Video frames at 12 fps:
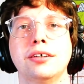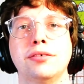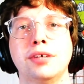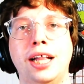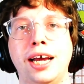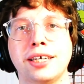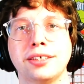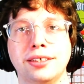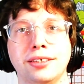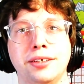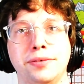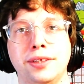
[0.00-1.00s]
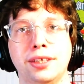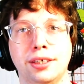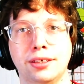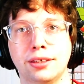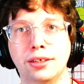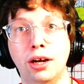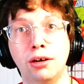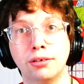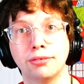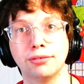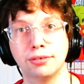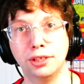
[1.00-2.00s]
relaxes everything. No?
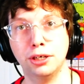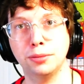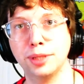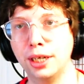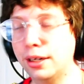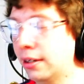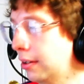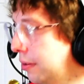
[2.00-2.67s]
You know what I'm